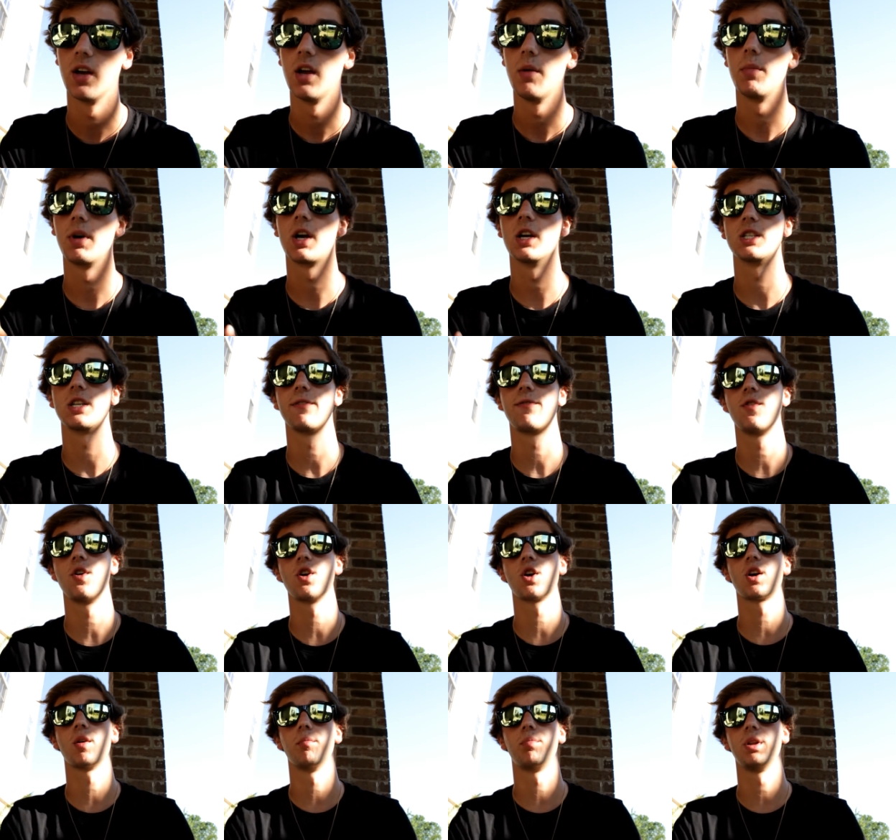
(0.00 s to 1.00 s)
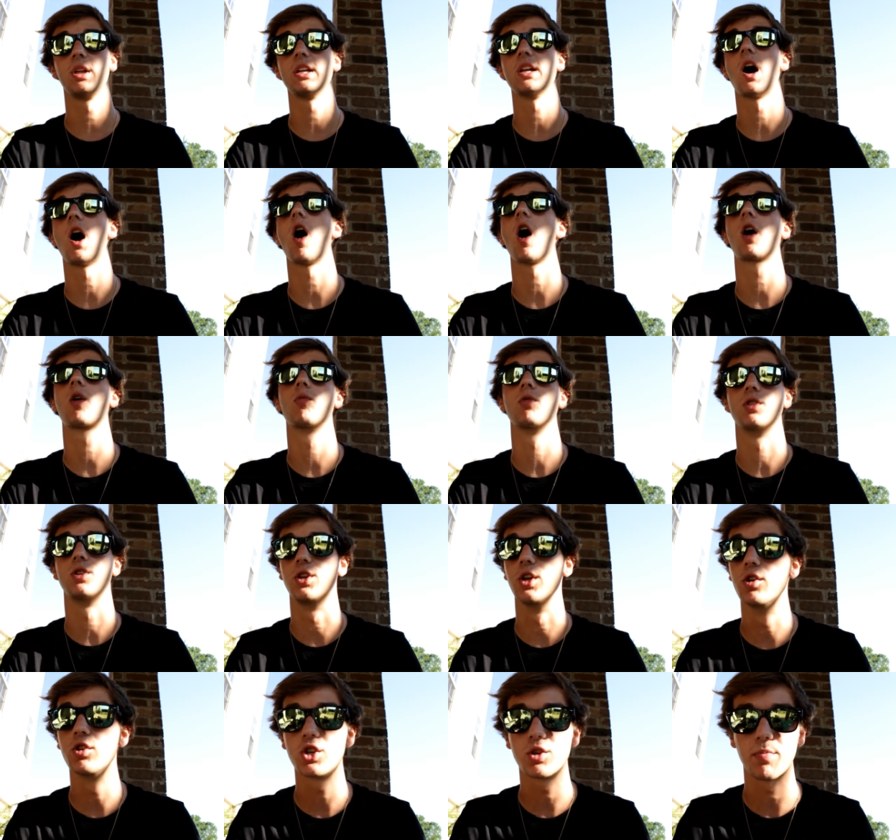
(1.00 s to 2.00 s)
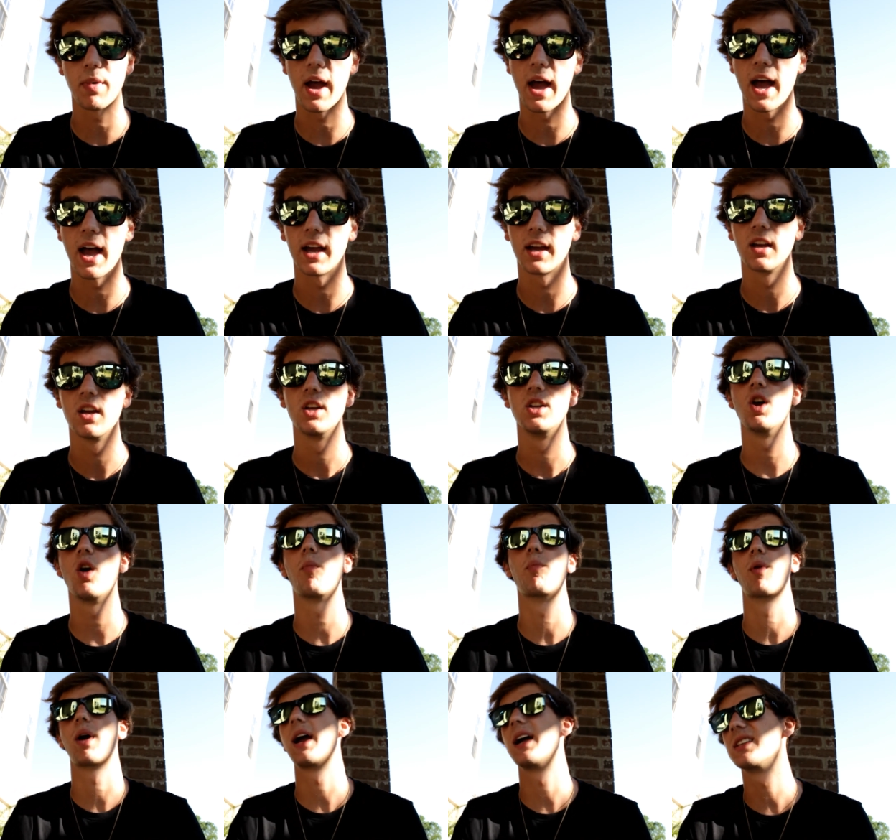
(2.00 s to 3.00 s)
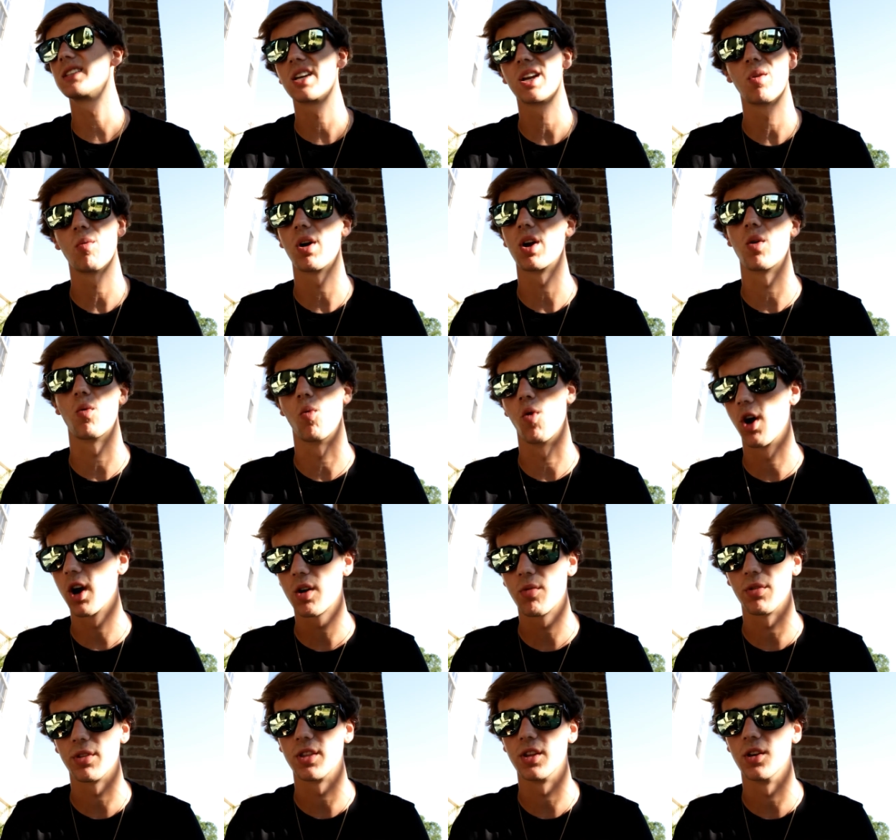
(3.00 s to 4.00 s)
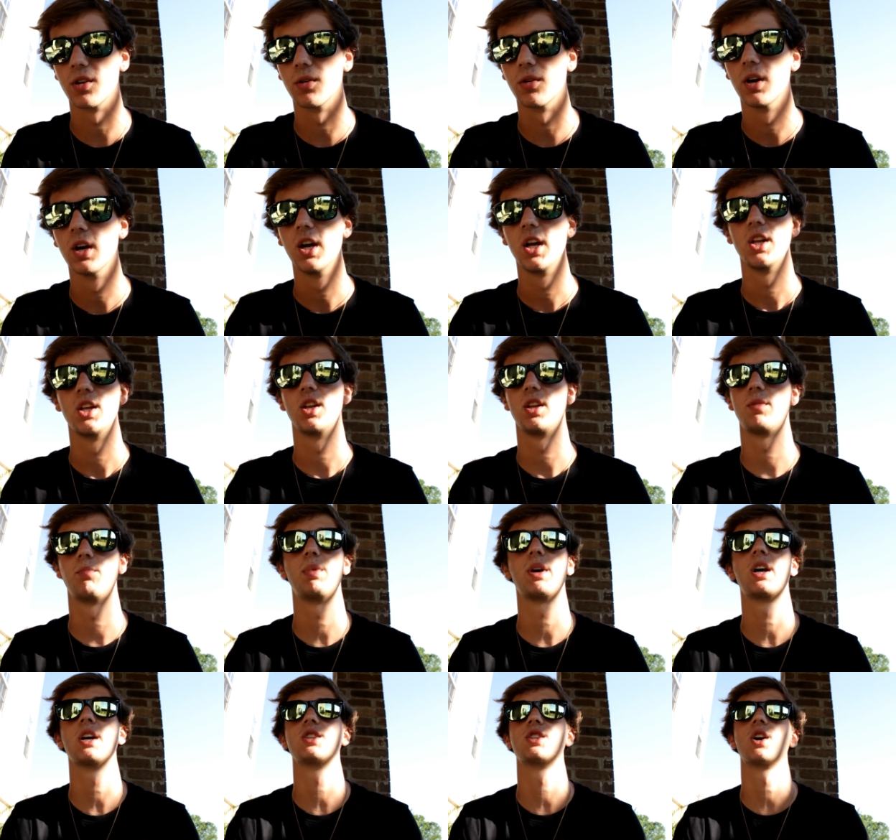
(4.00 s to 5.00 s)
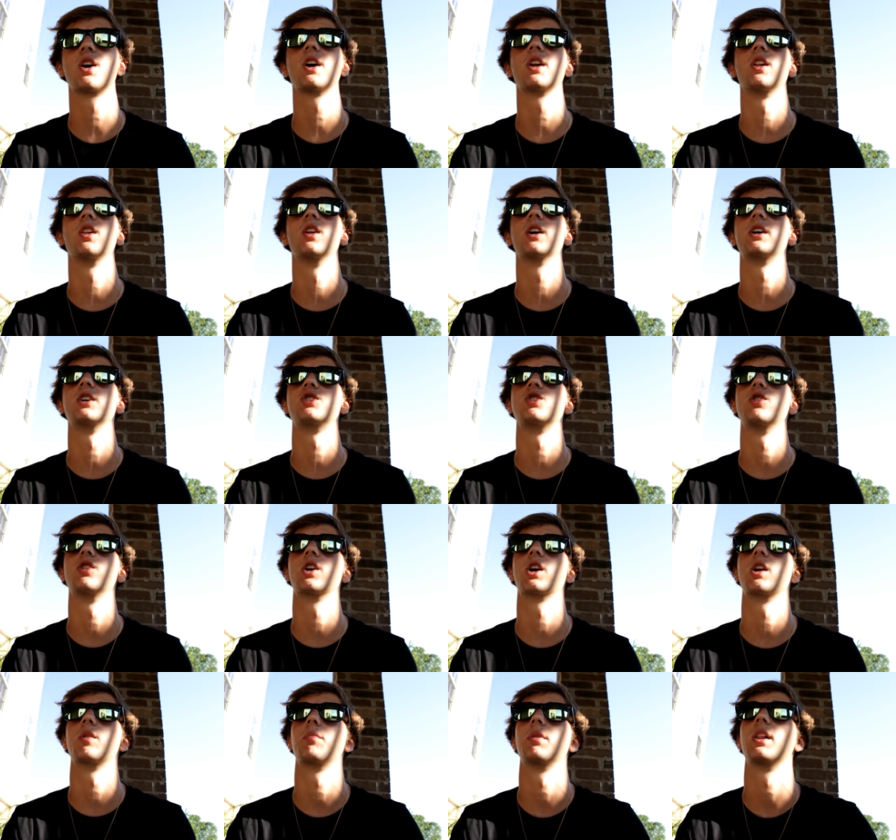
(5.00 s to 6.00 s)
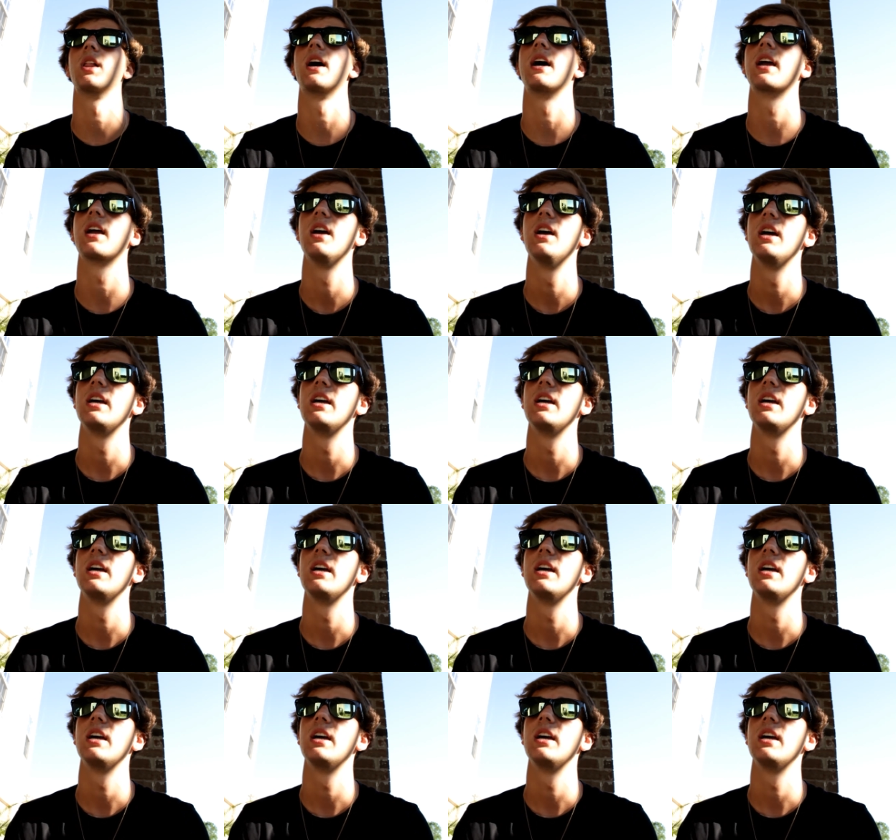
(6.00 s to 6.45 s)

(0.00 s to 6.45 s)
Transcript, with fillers: Because if you're a complete awkward douchebag, no brand's gonna wanna work with you because they're gonna look at you and they're gonna be like,